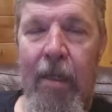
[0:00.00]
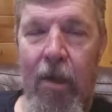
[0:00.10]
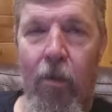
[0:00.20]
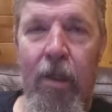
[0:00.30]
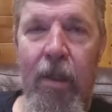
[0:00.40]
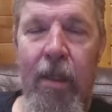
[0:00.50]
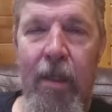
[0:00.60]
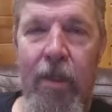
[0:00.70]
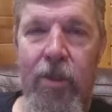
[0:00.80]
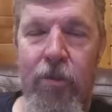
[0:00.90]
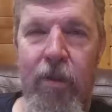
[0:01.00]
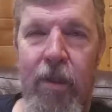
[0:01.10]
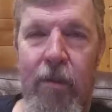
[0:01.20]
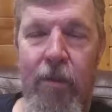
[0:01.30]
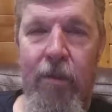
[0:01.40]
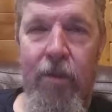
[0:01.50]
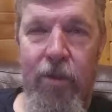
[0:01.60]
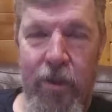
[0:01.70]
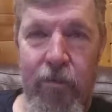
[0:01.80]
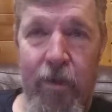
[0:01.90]
The only thing that you can
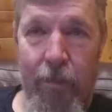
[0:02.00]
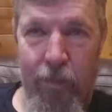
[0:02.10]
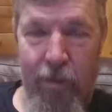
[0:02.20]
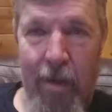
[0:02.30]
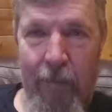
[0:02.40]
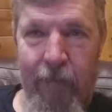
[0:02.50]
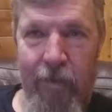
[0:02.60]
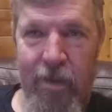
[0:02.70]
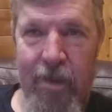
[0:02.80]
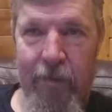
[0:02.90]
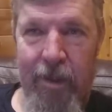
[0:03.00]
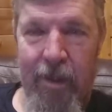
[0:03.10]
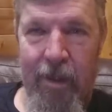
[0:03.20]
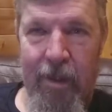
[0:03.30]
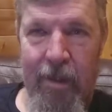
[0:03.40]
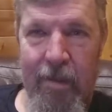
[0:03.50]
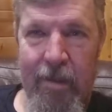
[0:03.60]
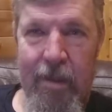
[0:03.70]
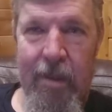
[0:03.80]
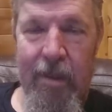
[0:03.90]
do to prep for something like
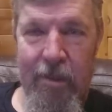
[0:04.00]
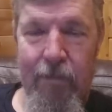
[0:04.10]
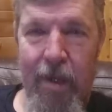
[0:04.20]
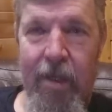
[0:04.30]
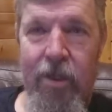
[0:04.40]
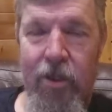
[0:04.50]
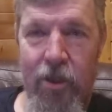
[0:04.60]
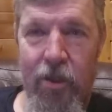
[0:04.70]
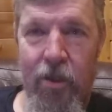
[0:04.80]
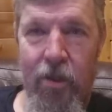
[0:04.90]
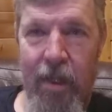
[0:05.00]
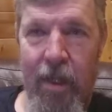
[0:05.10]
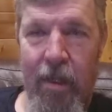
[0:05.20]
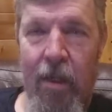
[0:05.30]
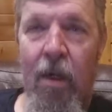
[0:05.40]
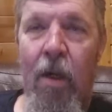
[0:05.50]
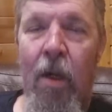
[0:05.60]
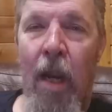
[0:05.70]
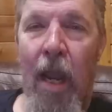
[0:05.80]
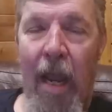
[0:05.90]
this is make sure that
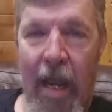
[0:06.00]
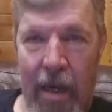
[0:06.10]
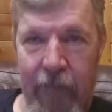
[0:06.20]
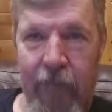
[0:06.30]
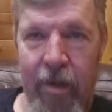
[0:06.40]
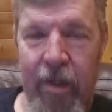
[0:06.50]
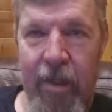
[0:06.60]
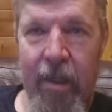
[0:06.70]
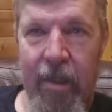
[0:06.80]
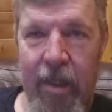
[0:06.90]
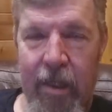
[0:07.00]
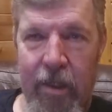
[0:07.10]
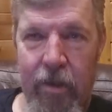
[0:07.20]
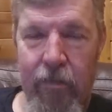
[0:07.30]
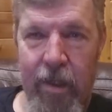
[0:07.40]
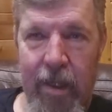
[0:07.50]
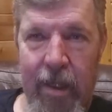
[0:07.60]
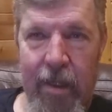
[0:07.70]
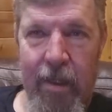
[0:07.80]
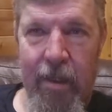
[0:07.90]
everything that you
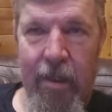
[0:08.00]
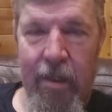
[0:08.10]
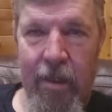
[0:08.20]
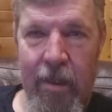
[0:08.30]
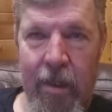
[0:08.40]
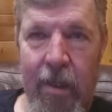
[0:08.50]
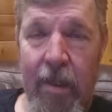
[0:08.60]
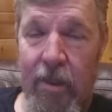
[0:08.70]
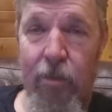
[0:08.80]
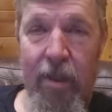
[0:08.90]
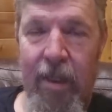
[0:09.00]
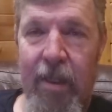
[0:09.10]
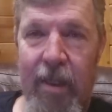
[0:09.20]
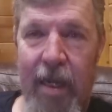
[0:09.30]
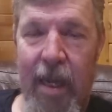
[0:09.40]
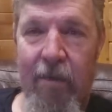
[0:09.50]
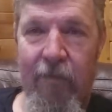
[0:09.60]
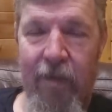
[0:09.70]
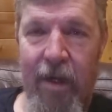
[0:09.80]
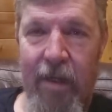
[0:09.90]
need is within the
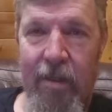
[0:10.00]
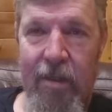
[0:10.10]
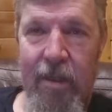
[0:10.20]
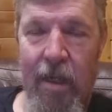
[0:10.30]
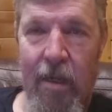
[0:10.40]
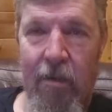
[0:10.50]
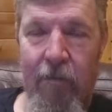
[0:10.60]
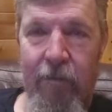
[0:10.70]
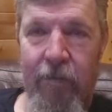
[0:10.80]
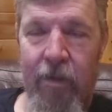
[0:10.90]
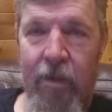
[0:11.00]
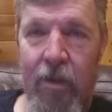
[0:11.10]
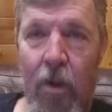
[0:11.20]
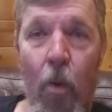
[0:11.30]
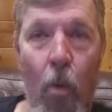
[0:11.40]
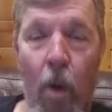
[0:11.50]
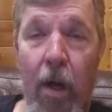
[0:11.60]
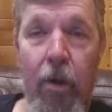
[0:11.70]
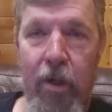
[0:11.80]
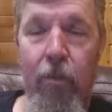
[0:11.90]
confines of
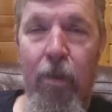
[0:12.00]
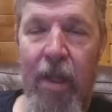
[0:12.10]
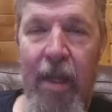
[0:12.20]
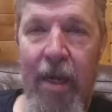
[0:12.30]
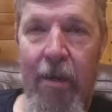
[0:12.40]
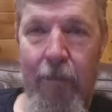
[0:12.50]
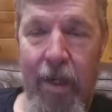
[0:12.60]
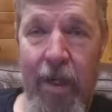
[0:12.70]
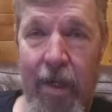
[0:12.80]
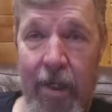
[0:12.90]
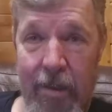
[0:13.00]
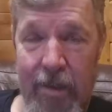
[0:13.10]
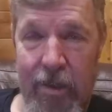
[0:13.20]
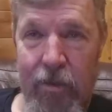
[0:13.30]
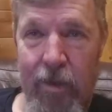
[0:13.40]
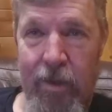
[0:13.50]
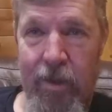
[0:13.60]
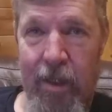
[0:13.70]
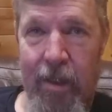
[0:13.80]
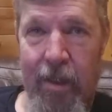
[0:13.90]
where you plan on being in a
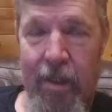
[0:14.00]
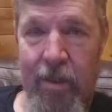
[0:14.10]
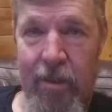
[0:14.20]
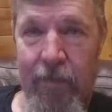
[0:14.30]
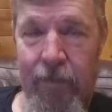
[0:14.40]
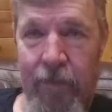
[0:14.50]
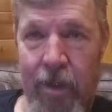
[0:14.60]
situation like this.